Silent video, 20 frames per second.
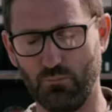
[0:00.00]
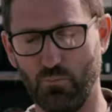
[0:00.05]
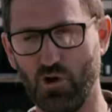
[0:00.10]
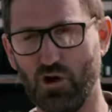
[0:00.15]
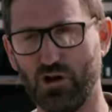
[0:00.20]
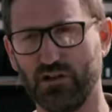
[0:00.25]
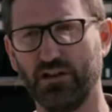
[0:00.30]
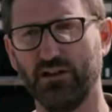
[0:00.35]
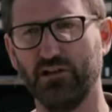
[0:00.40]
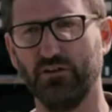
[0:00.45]

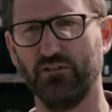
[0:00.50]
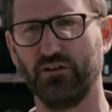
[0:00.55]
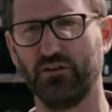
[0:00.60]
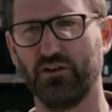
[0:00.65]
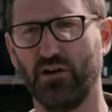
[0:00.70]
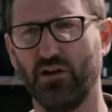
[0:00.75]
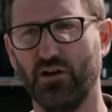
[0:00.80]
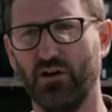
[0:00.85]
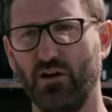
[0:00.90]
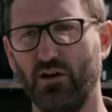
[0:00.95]
working on the
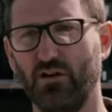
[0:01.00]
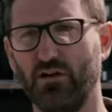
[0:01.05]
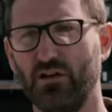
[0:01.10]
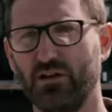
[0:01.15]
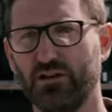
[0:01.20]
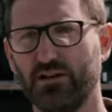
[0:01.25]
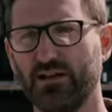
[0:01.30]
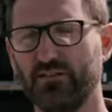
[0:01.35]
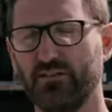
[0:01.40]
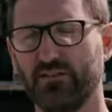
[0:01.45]
car,
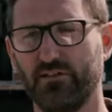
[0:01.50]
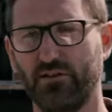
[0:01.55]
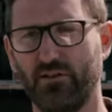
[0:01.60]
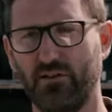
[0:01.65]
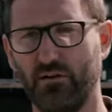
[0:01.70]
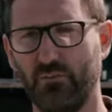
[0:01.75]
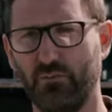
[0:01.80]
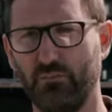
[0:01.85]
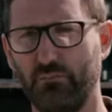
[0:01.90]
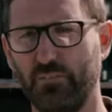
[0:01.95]
get the
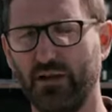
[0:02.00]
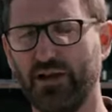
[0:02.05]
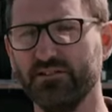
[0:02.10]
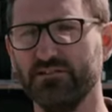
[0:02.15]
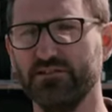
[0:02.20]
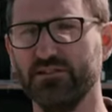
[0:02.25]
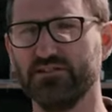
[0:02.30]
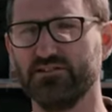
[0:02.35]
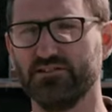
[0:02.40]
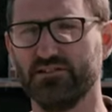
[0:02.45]
car
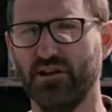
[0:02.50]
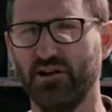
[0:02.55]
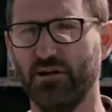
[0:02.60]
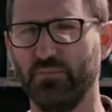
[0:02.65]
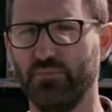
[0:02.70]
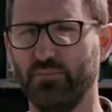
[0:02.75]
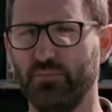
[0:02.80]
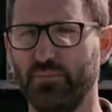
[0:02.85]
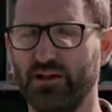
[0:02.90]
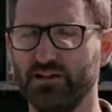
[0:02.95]
bandaged up,
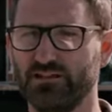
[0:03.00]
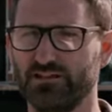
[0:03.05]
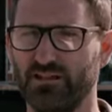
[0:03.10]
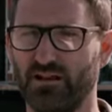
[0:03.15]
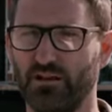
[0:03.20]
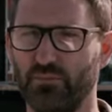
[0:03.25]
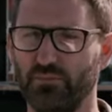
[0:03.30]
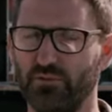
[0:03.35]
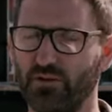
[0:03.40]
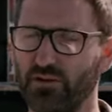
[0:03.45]
patched
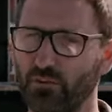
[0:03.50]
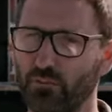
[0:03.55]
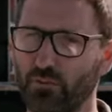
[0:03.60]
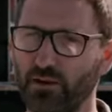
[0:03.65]
up and